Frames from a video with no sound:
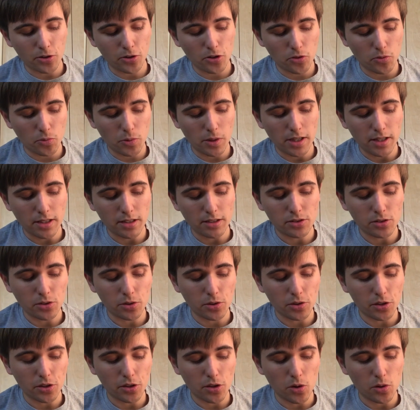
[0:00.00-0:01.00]
3s are
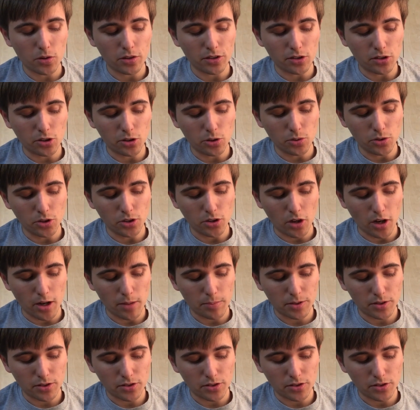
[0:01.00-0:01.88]
going to go to 2 sharps.